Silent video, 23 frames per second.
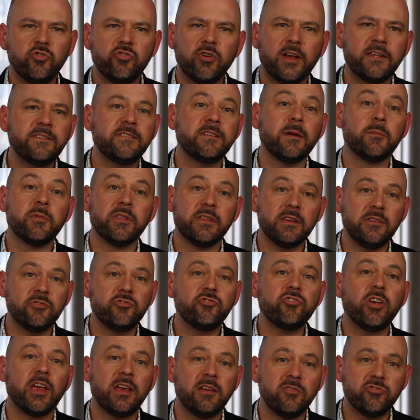address some of these
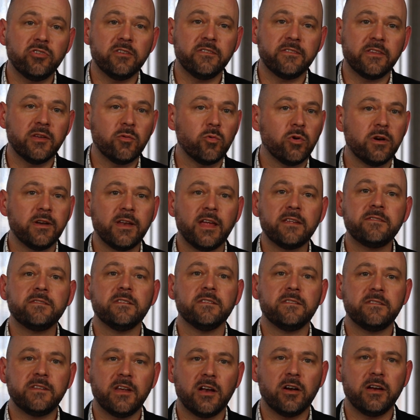changes that were
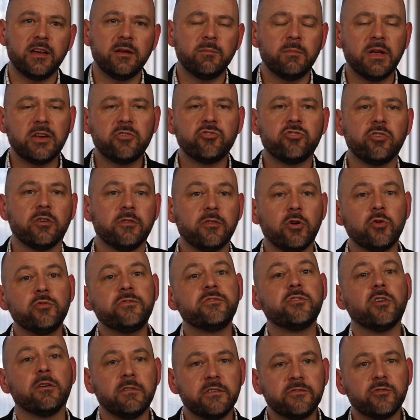necessary and make sure those
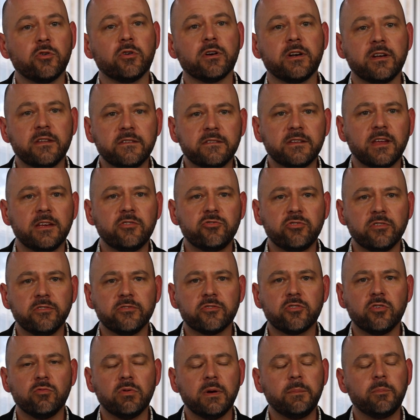service organizations
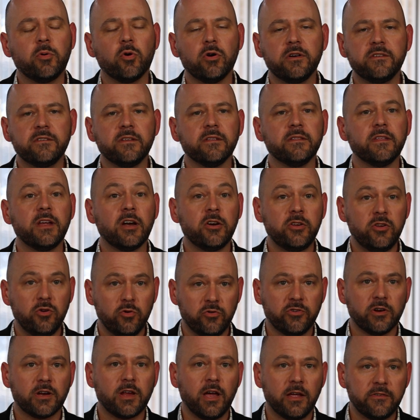could report to their
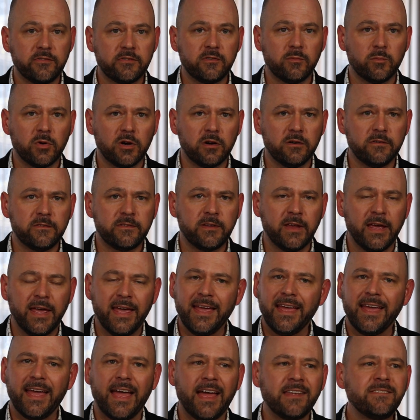user customers,
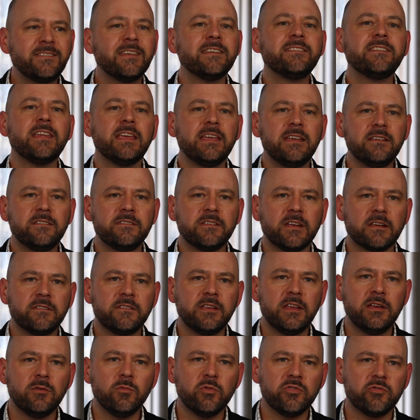SSAE
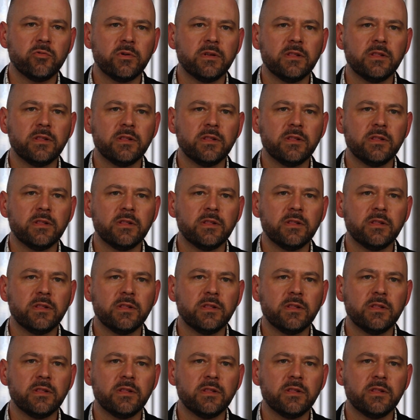16 was